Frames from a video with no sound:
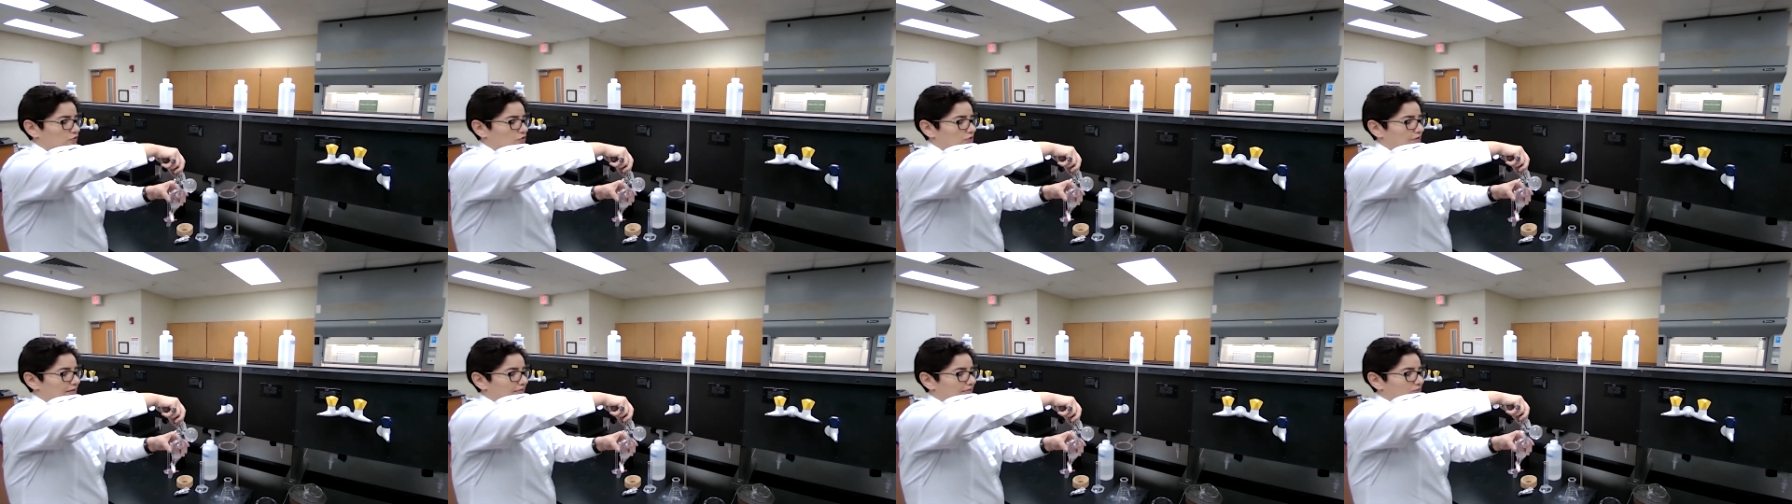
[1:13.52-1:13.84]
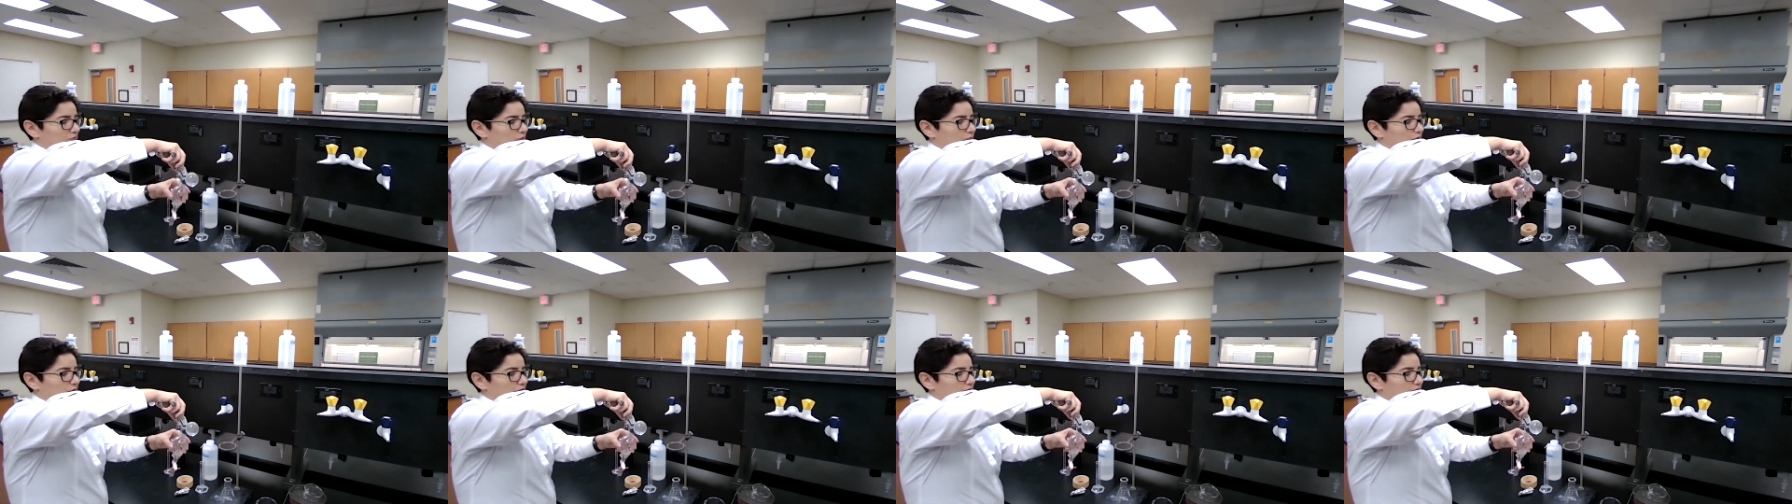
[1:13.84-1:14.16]

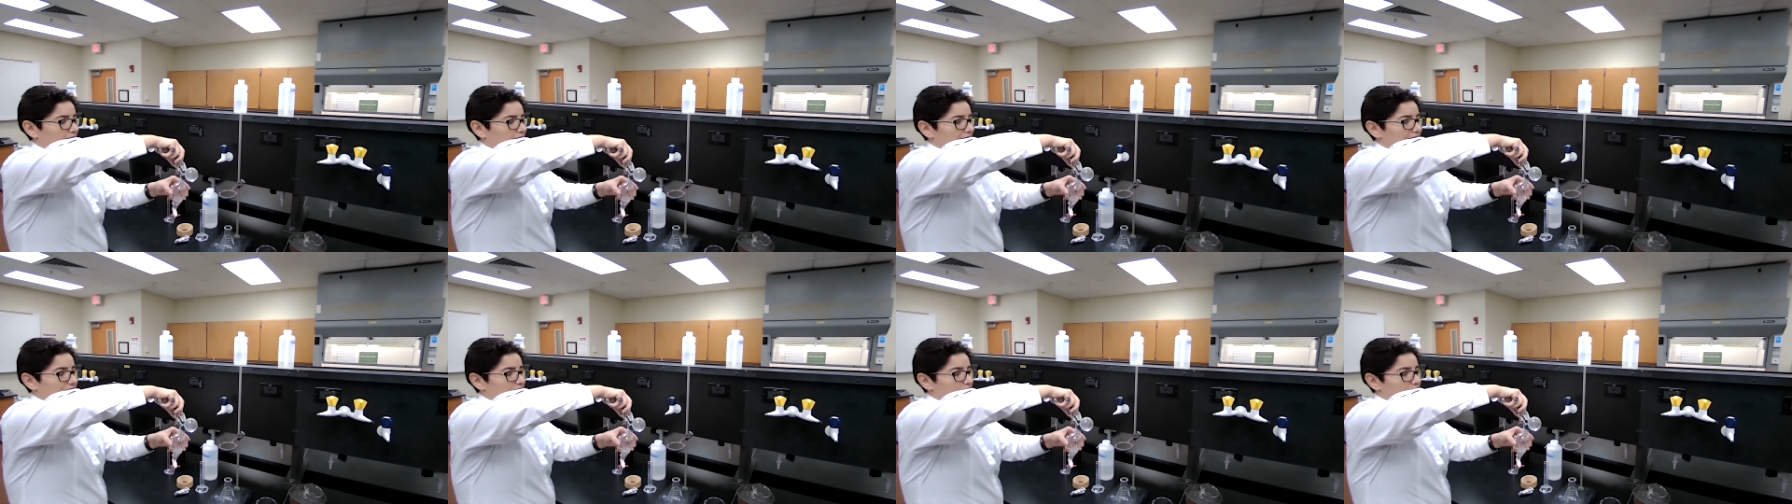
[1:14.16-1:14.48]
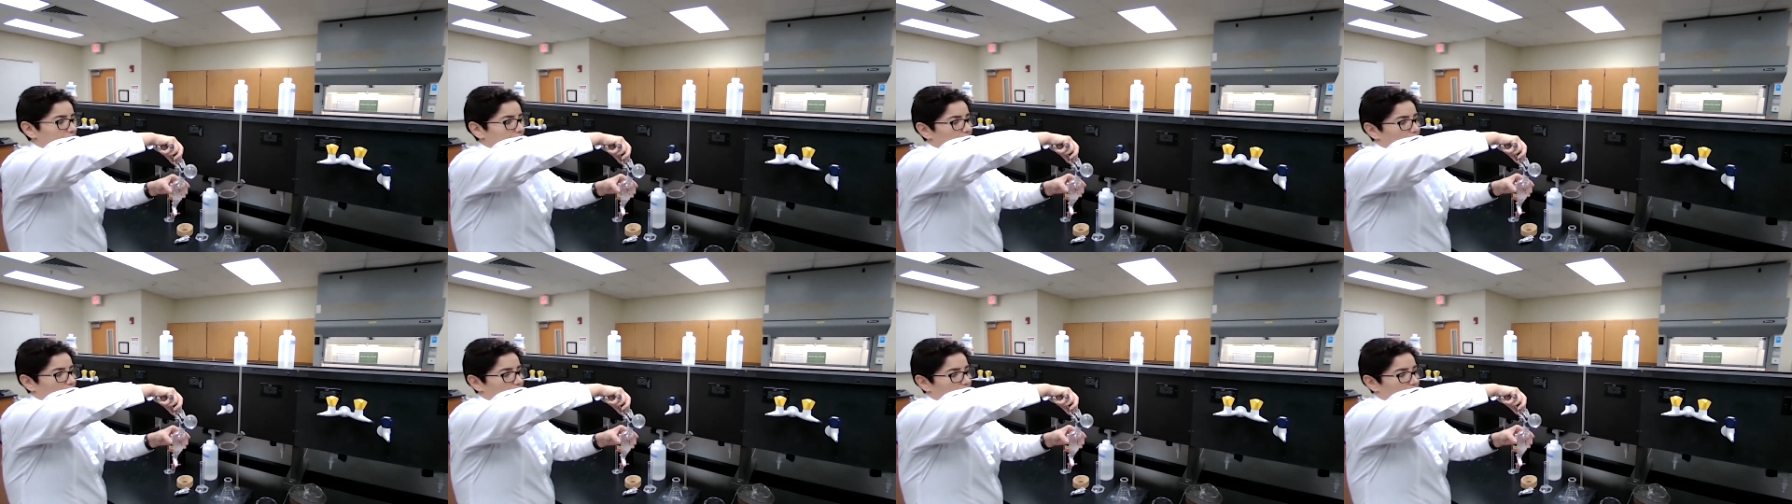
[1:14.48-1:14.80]
transfer the rest
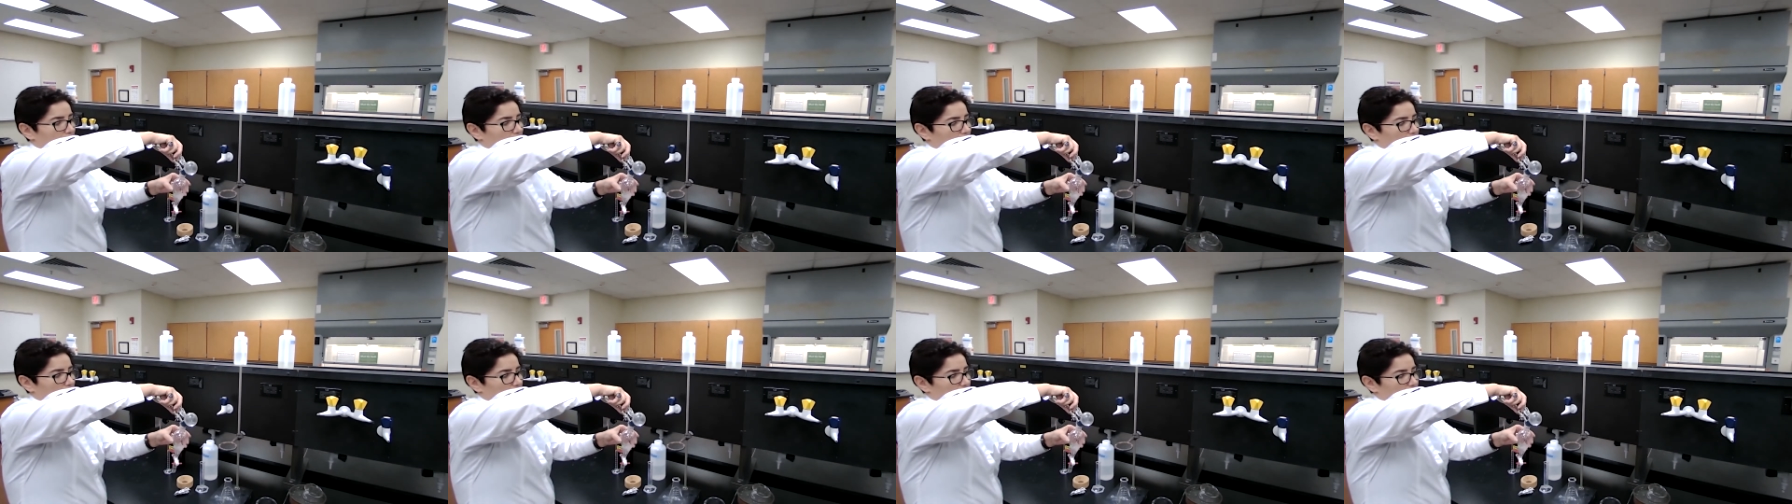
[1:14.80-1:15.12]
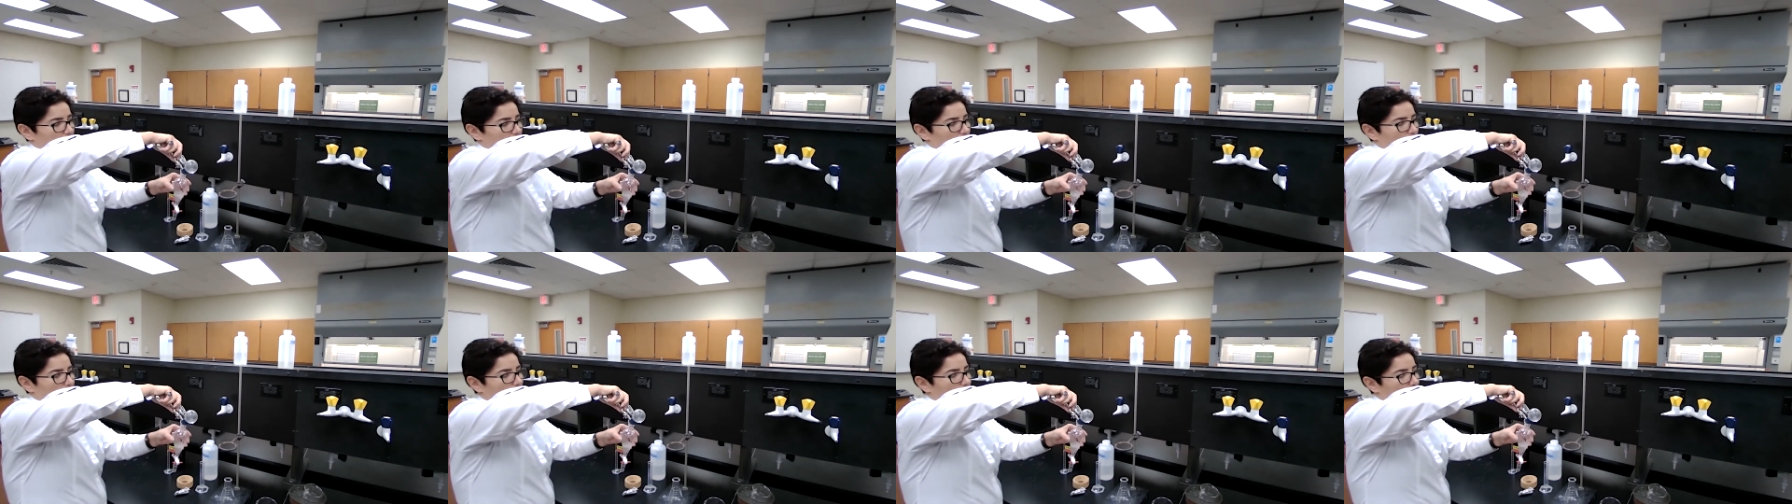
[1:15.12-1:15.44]
of the
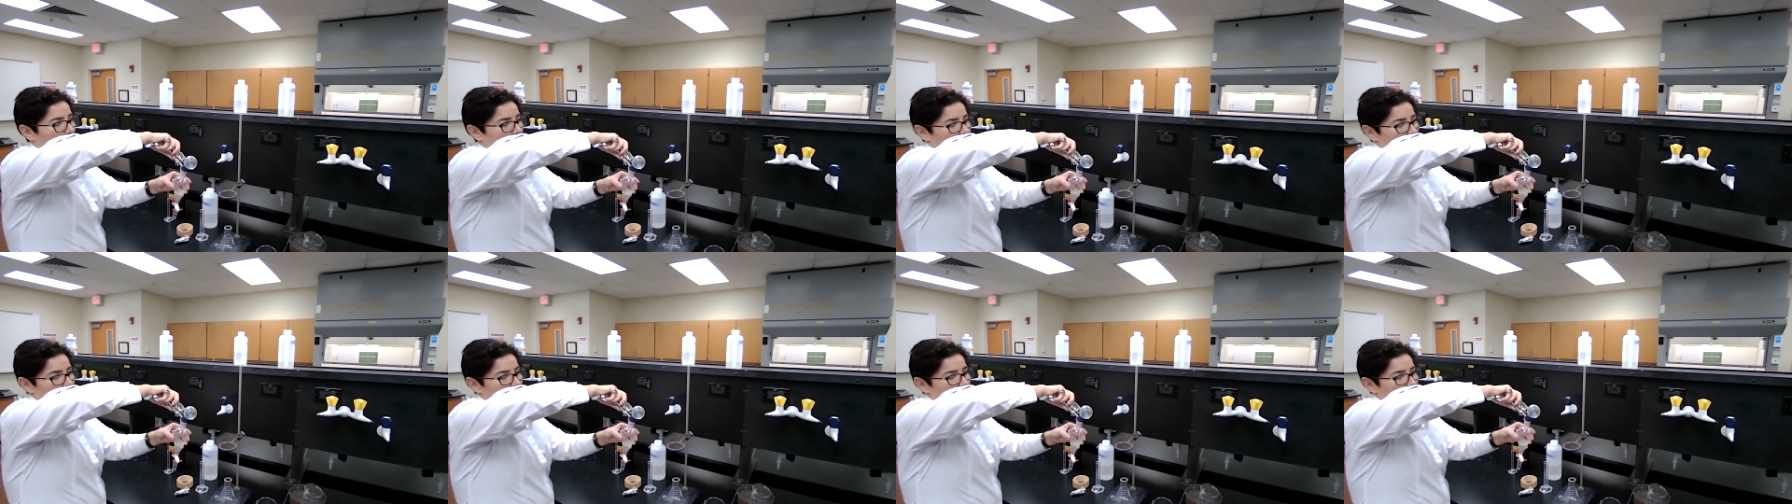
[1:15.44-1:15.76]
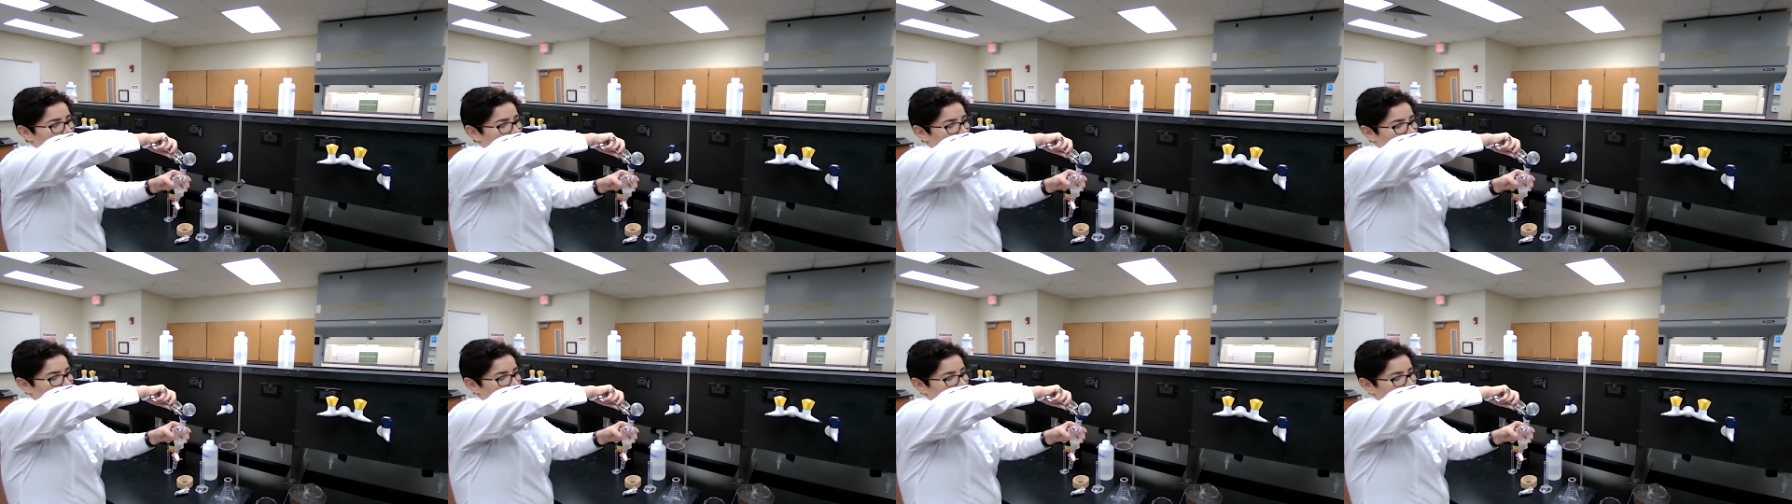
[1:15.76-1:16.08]
water,